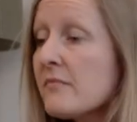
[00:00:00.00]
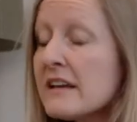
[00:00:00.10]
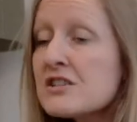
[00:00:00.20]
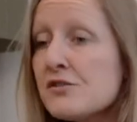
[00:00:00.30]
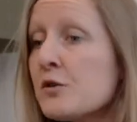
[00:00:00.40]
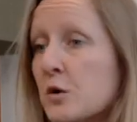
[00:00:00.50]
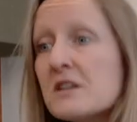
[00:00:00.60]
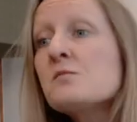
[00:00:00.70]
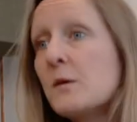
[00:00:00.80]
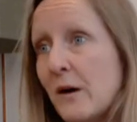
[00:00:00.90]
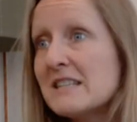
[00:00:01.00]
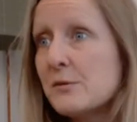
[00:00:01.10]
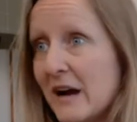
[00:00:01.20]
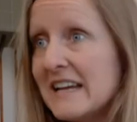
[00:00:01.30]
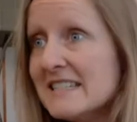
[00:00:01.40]
So, of course, we went
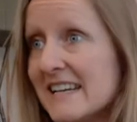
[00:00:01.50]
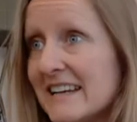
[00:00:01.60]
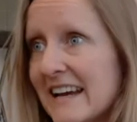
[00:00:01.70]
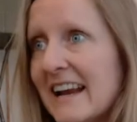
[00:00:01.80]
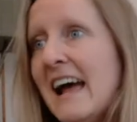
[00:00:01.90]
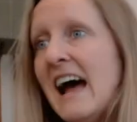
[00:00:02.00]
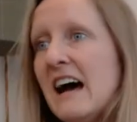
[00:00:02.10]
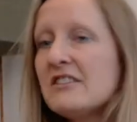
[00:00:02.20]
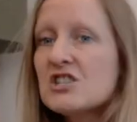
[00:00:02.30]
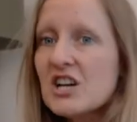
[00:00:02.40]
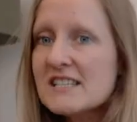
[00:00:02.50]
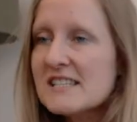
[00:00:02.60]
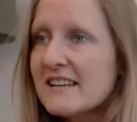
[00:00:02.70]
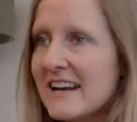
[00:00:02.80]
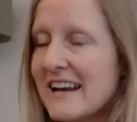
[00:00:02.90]
away and did it. Having just
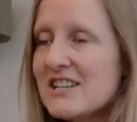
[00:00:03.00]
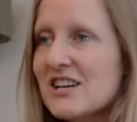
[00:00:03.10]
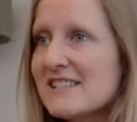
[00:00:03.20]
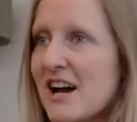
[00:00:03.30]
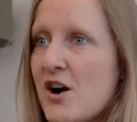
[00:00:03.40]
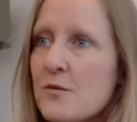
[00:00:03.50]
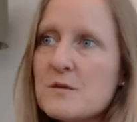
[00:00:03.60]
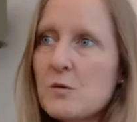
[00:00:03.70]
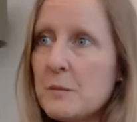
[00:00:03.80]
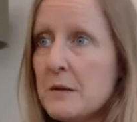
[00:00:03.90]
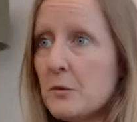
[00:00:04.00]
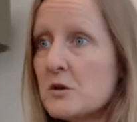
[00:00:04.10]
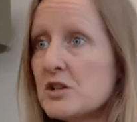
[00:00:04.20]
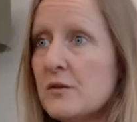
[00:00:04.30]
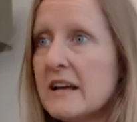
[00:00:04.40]
done NHS Homes, where people
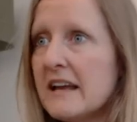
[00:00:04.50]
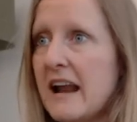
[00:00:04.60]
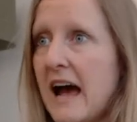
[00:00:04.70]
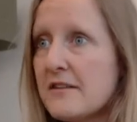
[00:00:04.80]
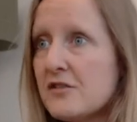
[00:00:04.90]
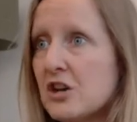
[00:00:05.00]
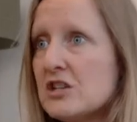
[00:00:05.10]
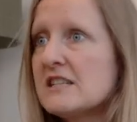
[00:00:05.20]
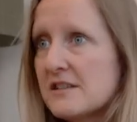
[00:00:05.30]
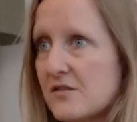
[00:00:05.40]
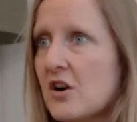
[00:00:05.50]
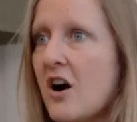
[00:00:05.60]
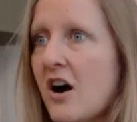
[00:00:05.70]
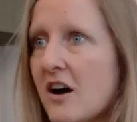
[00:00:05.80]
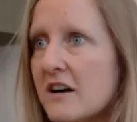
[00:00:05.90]
were doing it out of the goodness of their
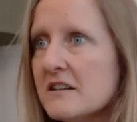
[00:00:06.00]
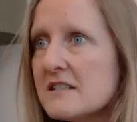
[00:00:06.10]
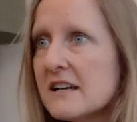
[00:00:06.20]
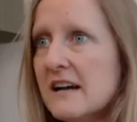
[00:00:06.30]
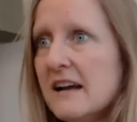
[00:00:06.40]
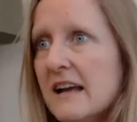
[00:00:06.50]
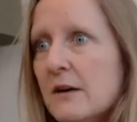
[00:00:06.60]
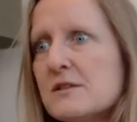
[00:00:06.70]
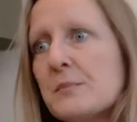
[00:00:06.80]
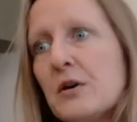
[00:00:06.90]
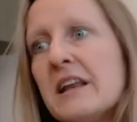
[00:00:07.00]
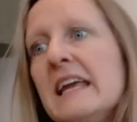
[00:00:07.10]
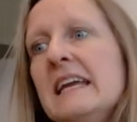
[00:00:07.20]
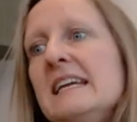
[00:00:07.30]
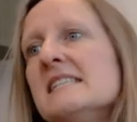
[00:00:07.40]
heart, it was a pretty
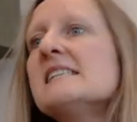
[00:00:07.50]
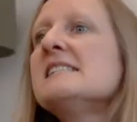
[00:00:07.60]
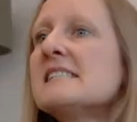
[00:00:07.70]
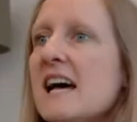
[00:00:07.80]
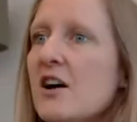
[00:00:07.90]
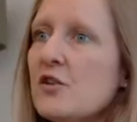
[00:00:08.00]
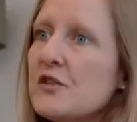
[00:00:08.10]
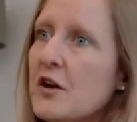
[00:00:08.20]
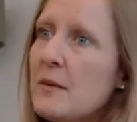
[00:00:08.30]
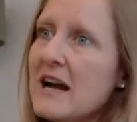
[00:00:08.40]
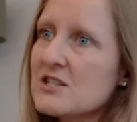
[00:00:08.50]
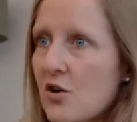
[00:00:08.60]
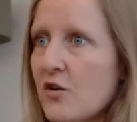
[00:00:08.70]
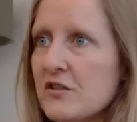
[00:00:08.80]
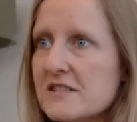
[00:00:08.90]
easy sell to go back to
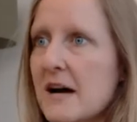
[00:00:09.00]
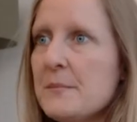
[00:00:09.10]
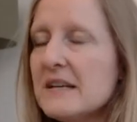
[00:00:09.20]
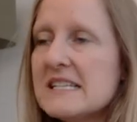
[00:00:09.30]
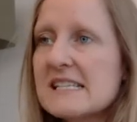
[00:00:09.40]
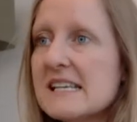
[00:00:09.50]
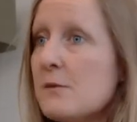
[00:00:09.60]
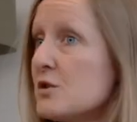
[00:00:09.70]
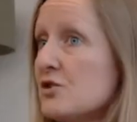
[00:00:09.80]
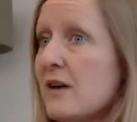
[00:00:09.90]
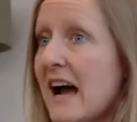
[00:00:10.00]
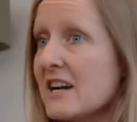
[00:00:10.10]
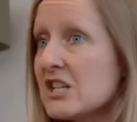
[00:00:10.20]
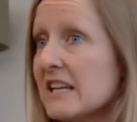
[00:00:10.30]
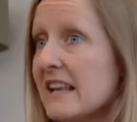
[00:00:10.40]
all those companies and say, Would you
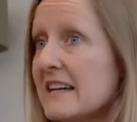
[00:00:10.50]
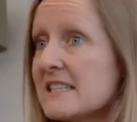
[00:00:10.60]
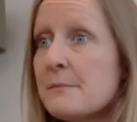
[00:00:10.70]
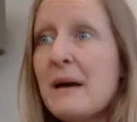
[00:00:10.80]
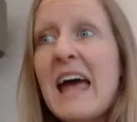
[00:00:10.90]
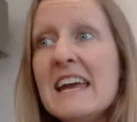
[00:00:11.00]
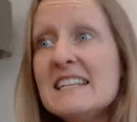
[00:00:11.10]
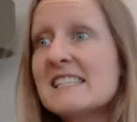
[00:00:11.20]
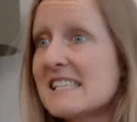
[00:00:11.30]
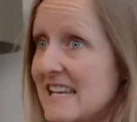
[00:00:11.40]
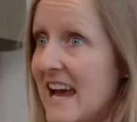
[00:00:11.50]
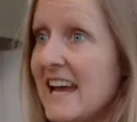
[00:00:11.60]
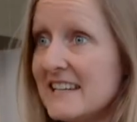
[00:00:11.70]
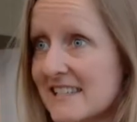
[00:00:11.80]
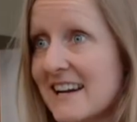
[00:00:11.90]
actually like some paid
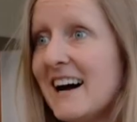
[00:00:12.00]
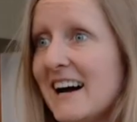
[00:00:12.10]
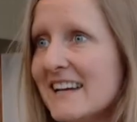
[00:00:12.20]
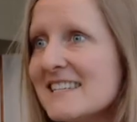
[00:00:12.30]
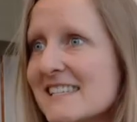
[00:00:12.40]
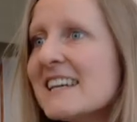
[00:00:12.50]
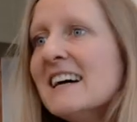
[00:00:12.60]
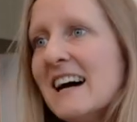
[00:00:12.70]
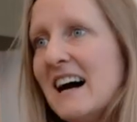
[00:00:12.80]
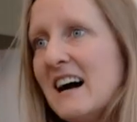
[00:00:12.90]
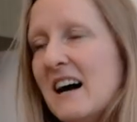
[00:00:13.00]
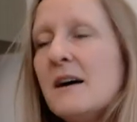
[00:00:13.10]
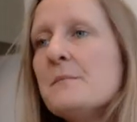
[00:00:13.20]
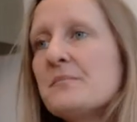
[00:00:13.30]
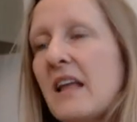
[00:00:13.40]
stays, guys?
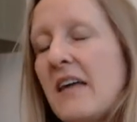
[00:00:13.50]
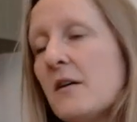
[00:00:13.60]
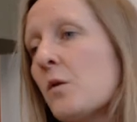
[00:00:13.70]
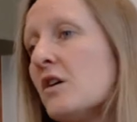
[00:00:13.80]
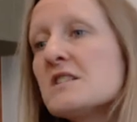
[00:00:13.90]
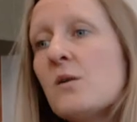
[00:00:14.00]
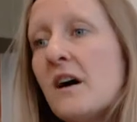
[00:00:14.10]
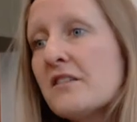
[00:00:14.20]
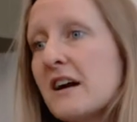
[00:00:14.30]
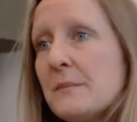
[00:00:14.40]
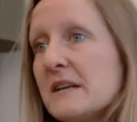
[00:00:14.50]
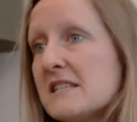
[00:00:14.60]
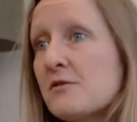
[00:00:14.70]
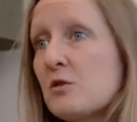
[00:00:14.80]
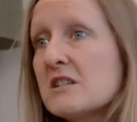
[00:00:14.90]
Um, and there were also other
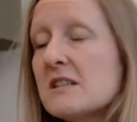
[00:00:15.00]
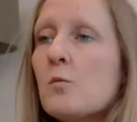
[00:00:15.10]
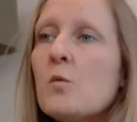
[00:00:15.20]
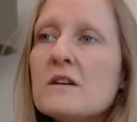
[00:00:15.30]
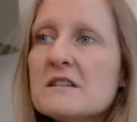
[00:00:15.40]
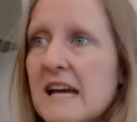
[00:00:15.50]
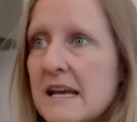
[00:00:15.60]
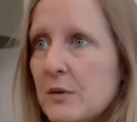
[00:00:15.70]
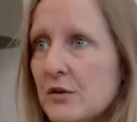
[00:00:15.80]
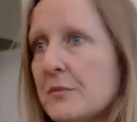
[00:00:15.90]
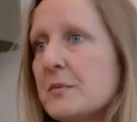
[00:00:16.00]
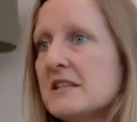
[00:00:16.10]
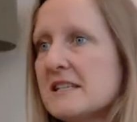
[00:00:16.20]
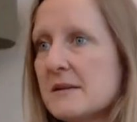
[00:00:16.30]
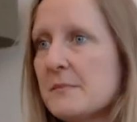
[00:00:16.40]
companies, of course, that weren't able to
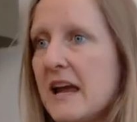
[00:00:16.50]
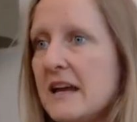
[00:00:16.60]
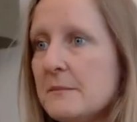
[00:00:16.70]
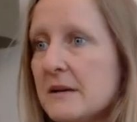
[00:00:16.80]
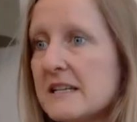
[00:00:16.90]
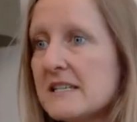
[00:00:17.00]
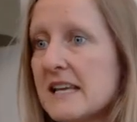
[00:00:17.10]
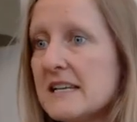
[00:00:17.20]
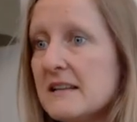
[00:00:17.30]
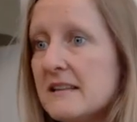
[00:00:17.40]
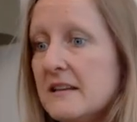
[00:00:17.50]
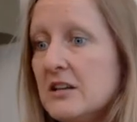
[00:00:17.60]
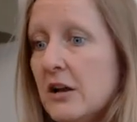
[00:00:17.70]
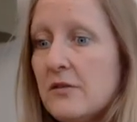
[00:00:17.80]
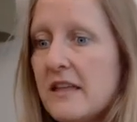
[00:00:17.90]
participate because they,
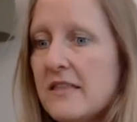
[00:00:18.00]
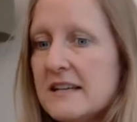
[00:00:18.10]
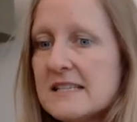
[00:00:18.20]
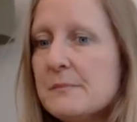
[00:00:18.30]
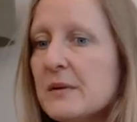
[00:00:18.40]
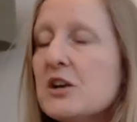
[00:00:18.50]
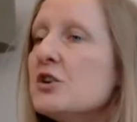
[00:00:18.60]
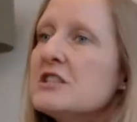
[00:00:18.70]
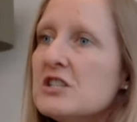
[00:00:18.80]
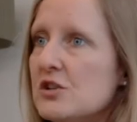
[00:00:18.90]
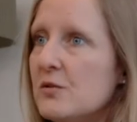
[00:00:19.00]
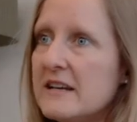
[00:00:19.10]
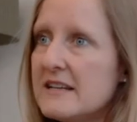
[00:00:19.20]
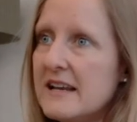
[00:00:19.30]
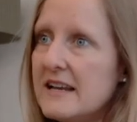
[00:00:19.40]
you know, they, they simply couldn't do
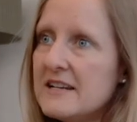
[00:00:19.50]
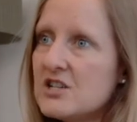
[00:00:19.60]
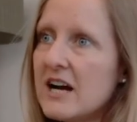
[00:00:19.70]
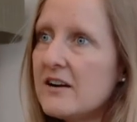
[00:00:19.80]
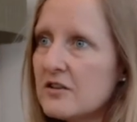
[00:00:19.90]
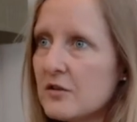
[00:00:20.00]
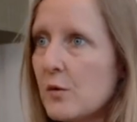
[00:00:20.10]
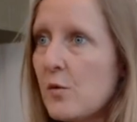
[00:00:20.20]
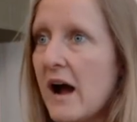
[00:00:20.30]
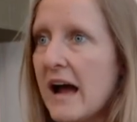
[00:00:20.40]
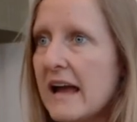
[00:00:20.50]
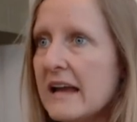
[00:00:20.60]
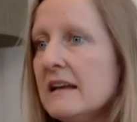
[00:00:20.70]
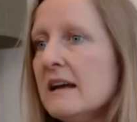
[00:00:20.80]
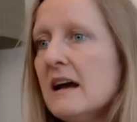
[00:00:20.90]
it in, in a charitable
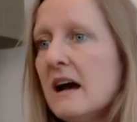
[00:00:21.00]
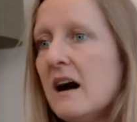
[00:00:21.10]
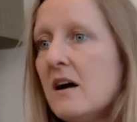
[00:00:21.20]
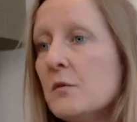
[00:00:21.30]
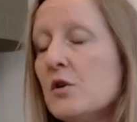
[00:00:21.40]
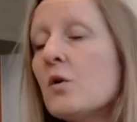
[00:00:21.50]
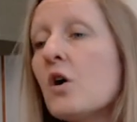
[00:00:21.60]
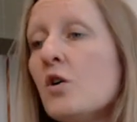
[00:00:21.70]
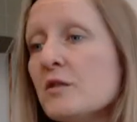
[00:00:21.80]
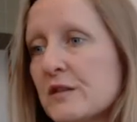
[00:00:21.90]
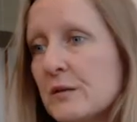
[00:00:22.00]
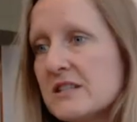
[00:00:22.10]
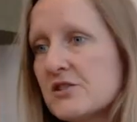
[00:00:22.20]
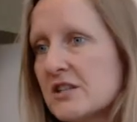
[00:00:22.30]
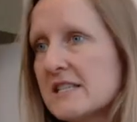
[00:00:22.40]
way, um, who were also
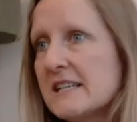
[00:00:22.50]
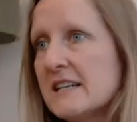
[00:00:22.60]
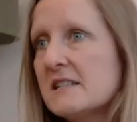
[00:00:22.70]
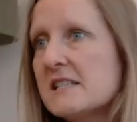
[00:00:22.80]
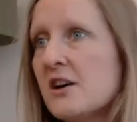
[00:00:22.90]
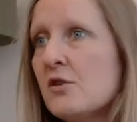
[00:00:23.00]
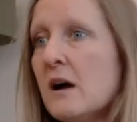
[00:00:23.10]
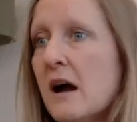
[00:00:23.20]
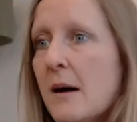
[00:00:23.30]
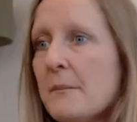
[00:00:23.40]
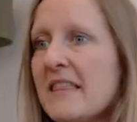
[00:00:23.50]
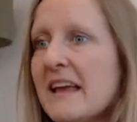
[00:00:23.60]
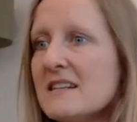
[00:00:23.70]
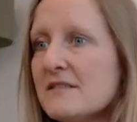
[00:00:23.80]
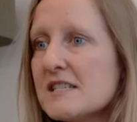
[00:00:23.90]
interested. So by the
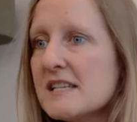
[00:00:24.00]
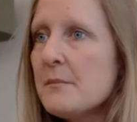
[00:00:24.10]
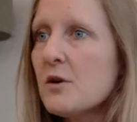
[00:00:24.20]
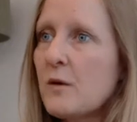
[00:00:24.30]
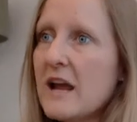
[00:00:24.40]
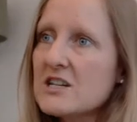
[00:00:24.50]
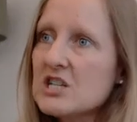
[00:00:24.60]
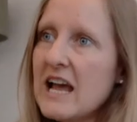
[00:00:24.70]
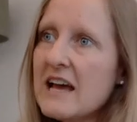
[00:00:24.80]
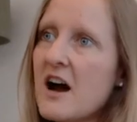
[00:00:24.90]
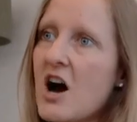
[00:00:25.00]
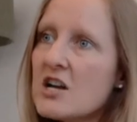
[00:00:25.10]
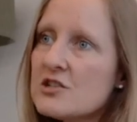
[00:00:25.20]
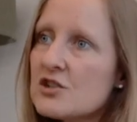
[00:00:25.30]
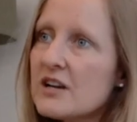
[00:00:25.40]
end of summer, we actually had
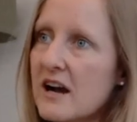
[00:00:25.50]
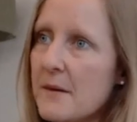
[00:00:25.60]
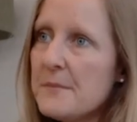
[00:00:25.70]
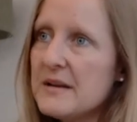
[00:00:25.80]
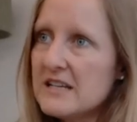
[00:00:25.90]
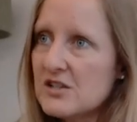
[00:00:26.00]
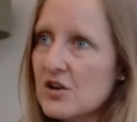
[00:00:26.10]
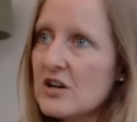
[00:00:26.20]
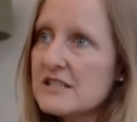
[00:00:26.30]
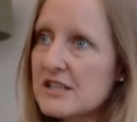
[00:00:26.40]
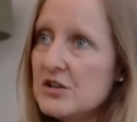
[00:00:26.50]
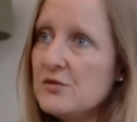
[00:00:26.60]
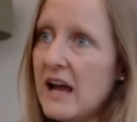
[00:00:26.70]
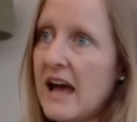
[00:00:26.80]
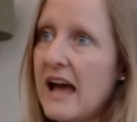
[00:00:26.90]
100 companies across the
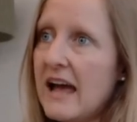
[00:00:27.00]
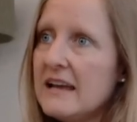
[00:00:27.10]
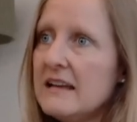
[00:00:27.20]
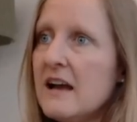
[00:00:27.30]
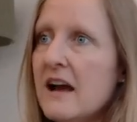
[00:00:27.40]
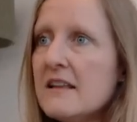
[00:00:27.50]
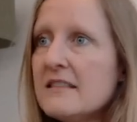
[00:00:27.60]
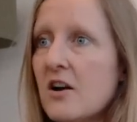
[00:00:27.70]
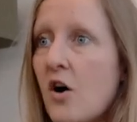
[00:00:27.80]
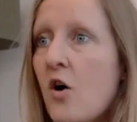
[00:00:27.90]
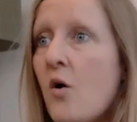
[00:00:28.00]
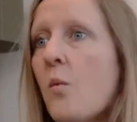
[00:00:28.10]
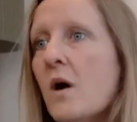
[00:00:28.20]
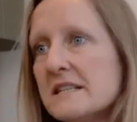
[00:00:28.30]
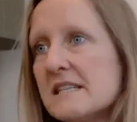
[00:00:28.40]
UK that
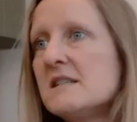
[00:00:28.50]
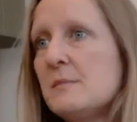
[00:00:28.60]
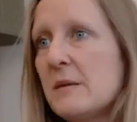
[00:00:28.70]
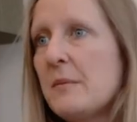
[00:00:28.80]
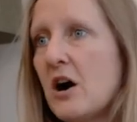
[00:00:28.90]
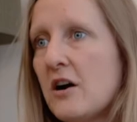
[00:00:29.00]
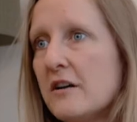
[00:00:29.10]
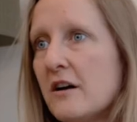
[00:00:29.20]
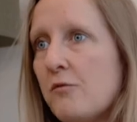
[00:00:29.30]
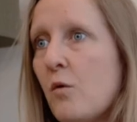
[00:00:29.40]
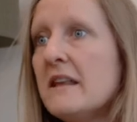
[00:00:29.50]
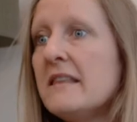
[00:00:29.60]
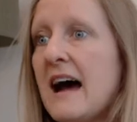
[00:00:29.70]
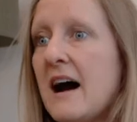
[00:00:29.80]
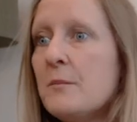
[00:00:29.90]
all wanted to be a part of what
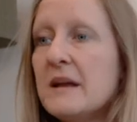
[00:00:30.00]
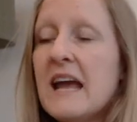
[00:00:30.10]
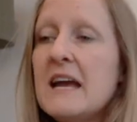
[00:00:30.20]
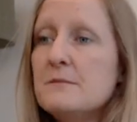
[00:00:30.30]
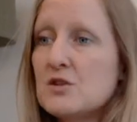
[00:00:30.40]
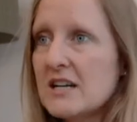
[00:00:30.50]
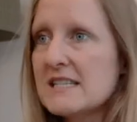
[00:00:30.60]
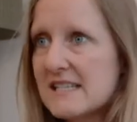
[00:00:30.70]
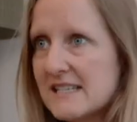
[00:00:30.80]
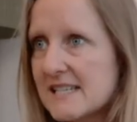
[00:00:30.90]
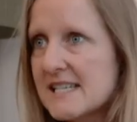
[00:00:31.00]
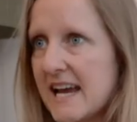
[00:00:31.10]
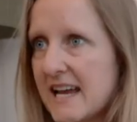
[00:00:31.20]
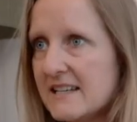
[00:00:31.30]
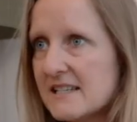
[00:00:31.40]
now became Trusted
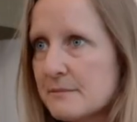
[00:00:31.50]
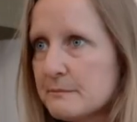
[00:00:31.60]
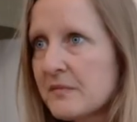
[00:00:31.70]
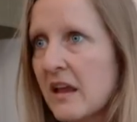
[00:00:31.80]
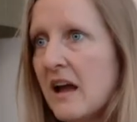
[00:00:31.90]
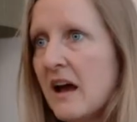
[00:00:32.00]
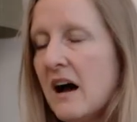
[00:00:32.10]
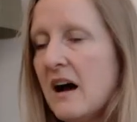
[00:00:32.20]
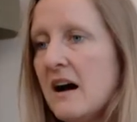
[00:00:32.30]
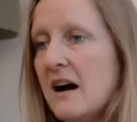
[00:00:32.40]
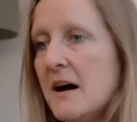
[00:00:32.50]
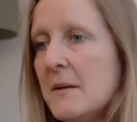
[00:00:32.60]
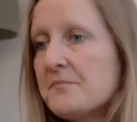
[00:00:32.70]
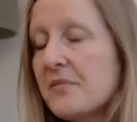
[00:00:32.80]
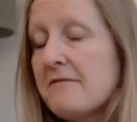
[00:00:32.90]
Stays.
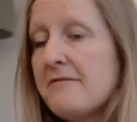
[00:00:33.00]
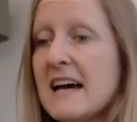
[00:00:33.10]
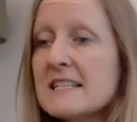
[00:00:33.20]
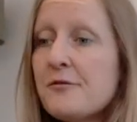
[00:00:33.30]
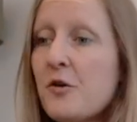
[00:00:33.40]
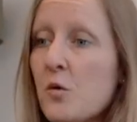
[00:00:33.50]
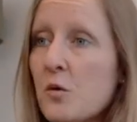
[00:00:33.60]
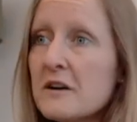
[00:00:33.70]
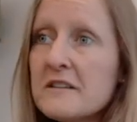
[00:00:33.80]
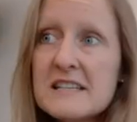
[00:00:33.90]
Um, fast forward,